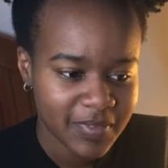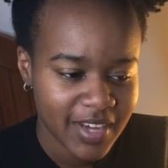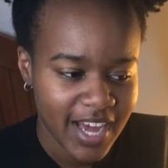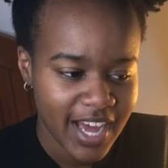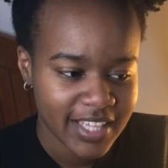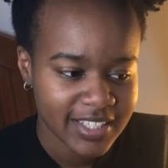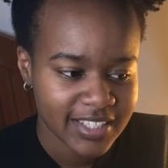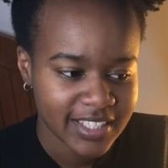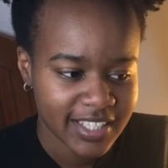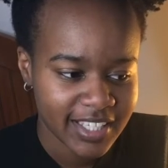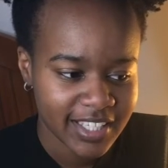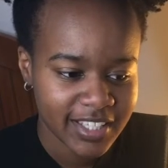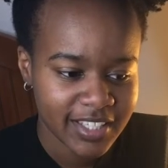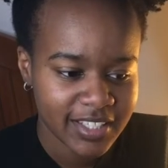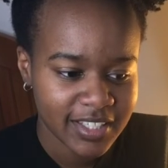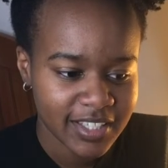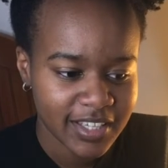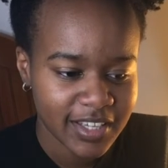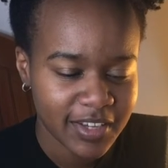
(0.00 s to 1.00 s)
at the
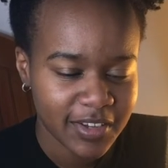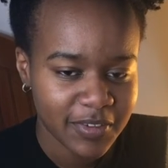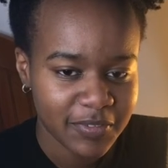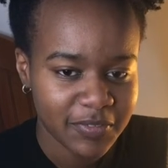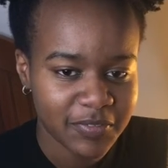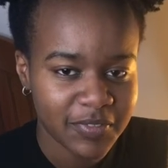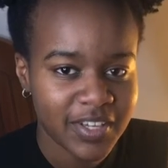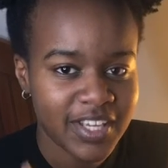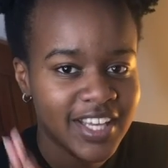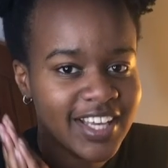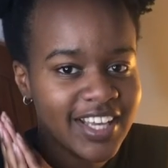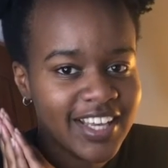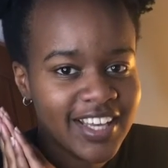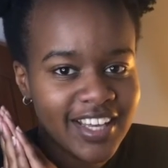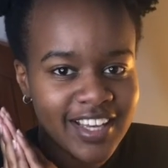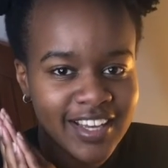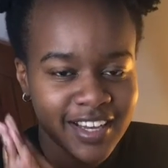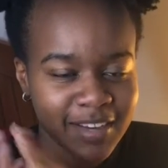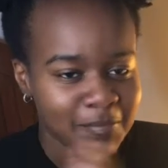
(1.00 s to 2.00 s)
end of
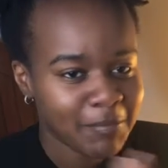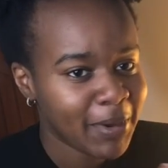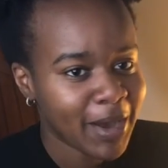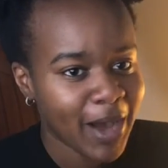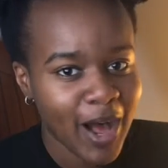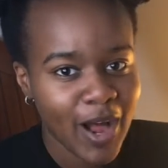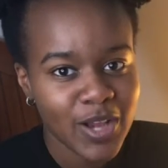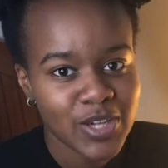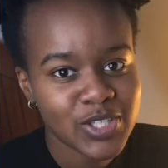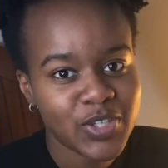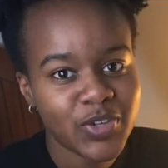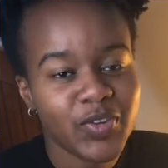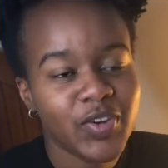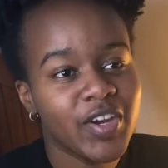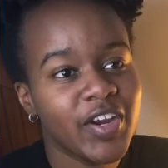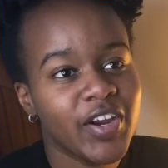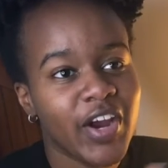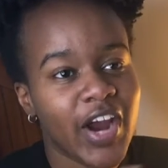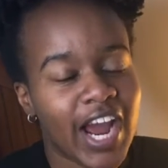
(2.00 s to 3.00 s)
my college
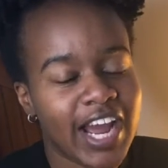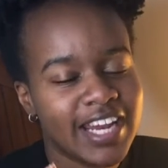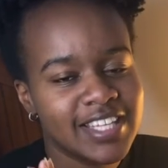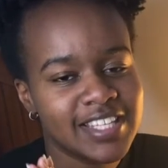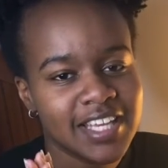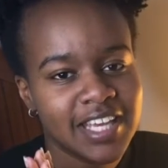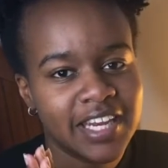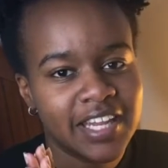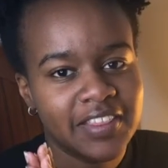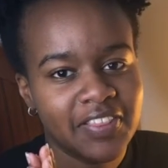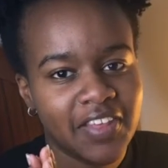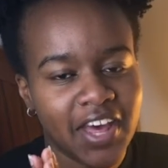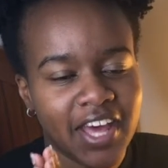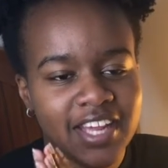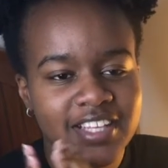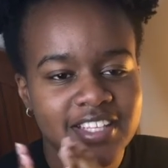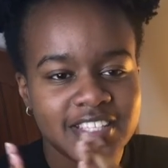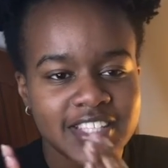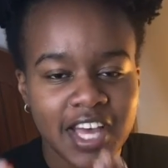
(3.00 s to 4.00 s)
career, I decided that
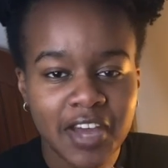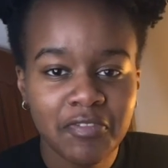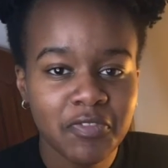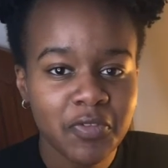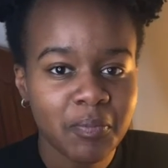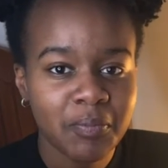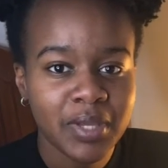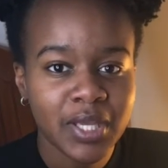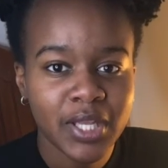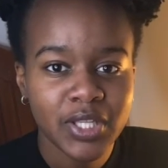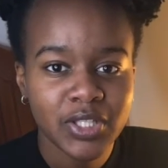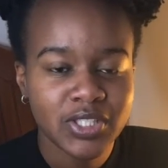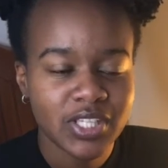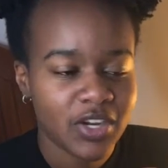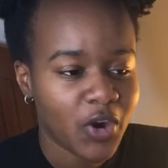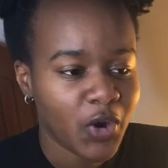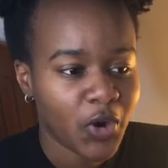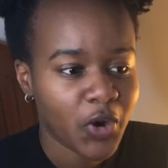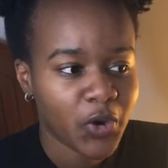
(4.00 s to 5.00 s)
it's time for me
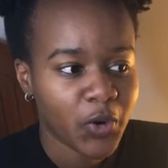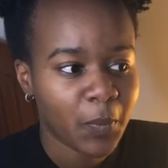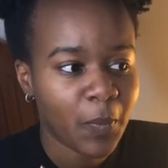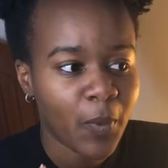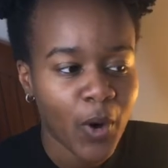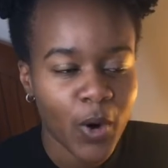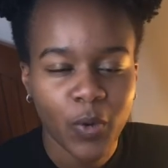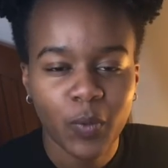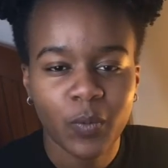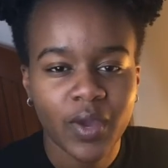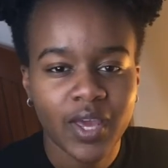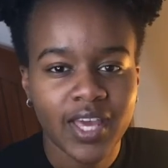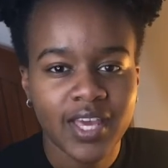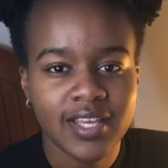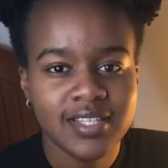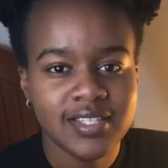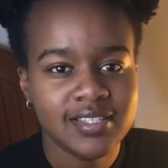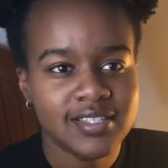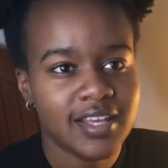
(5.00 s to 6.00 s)
and her to part
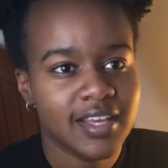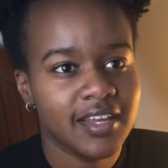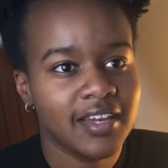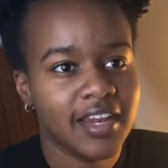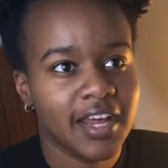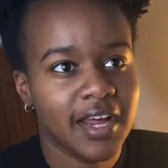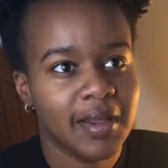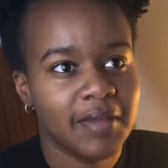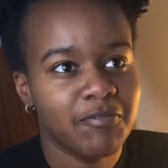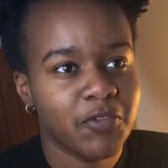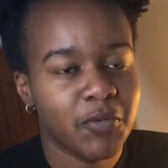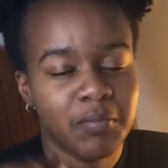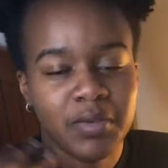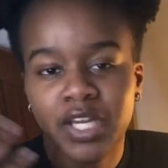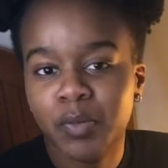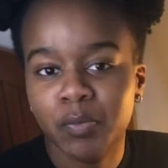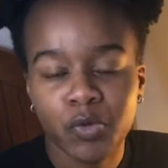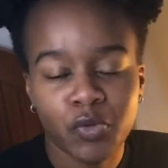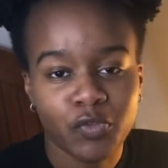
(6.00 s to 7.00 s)
ways and for me
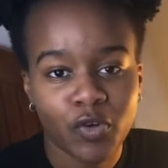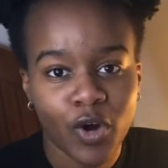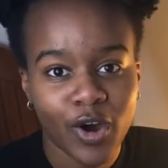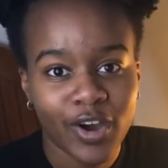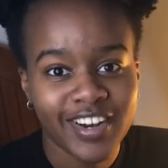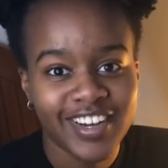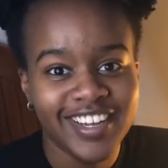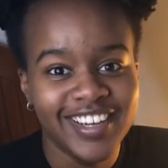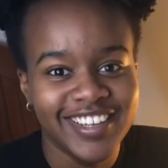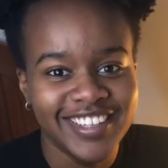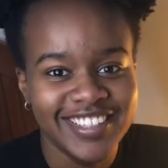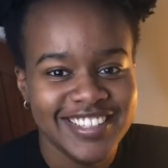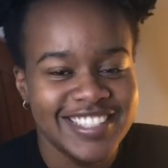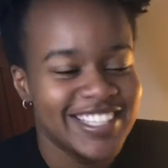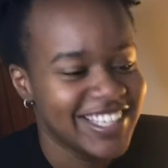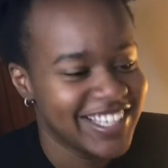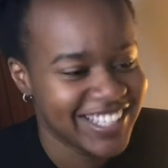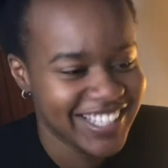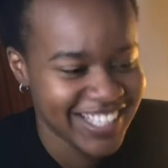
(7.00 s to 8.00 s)
to move on
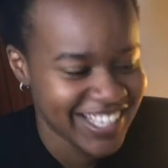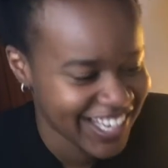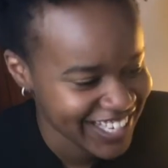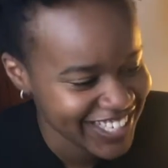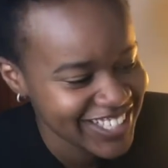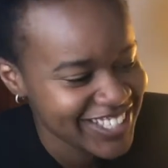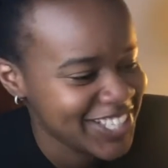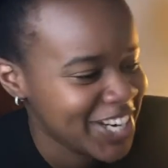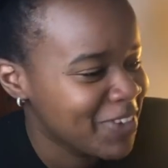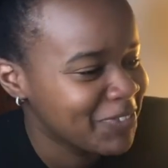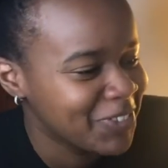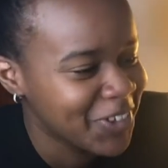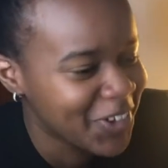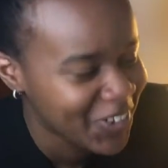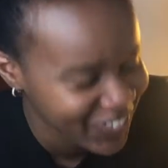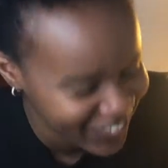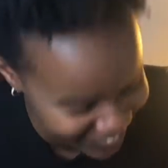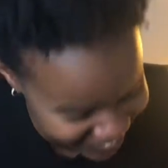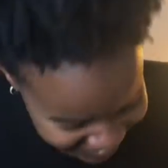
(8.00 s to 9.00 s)
to the next chapter.
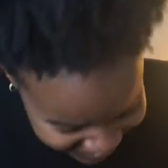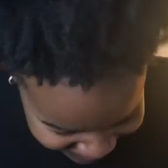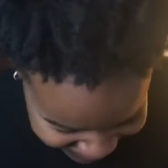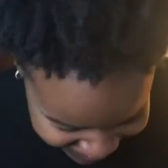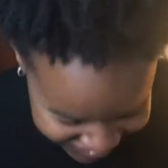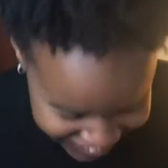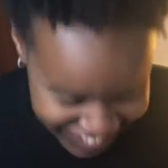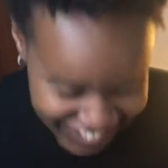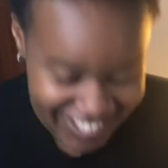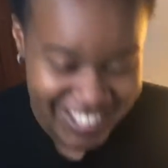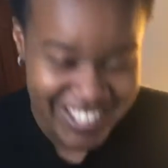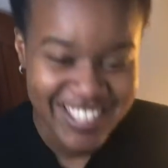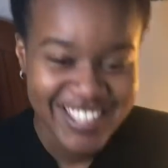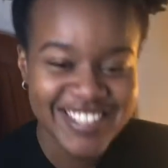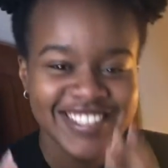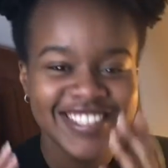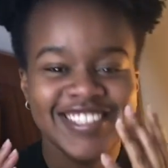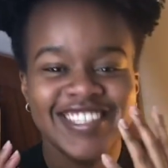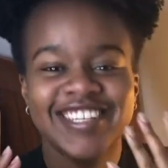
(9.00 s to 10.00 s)

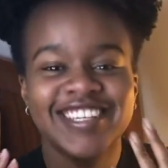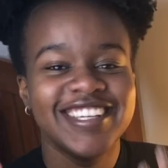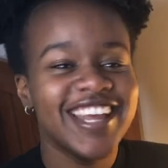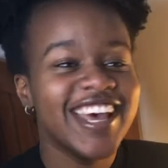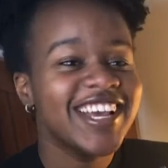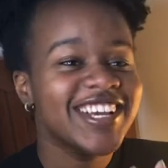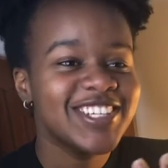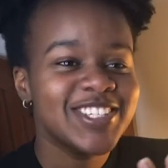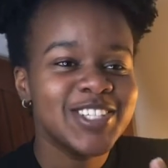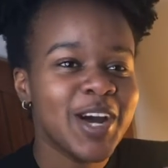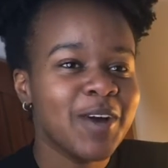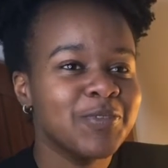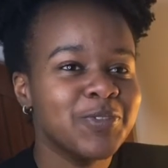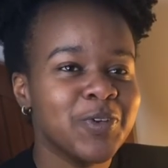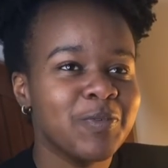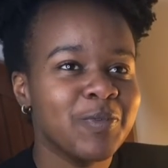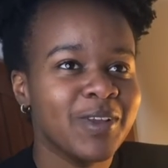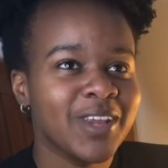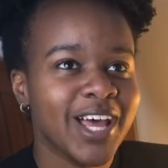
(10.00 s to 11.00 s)
The next
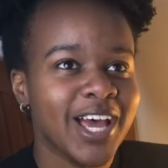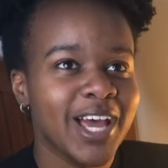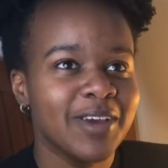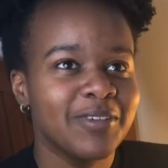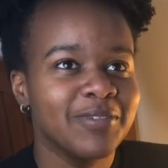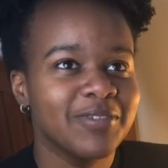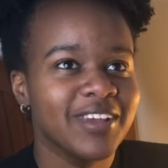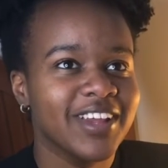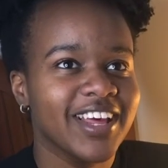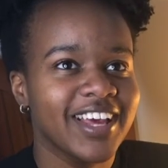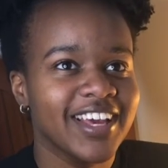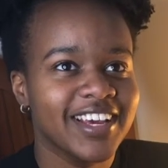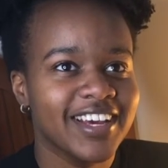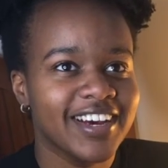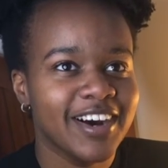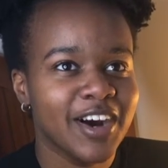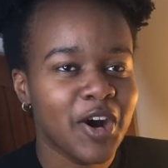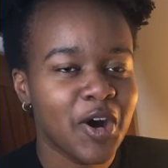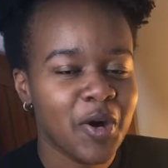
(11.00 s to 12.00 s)
chapter of my life.
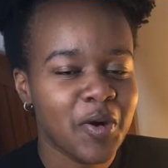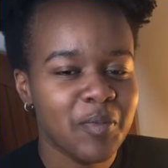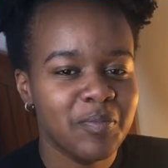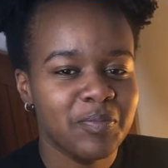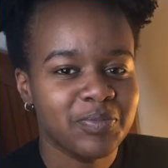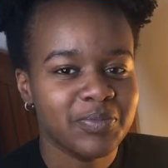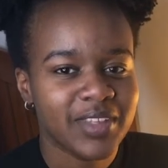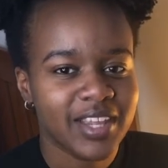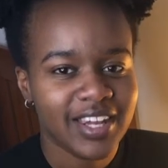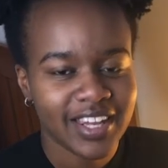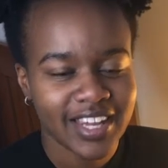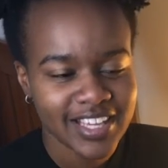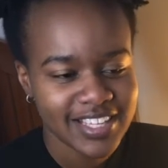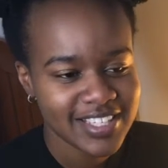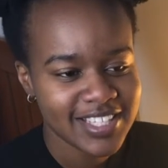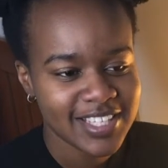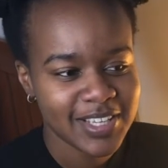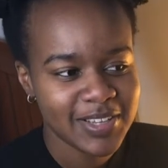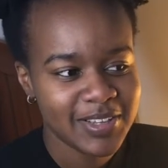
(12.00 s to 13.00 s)
Like
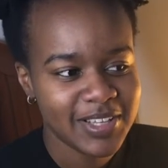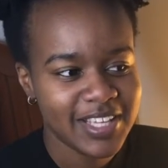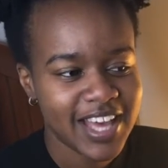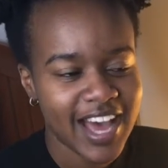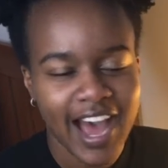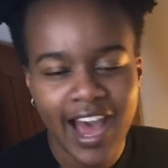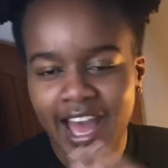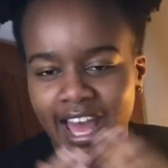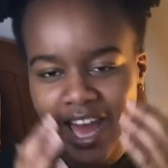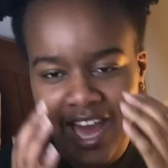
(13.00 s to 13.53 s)
Lacey, I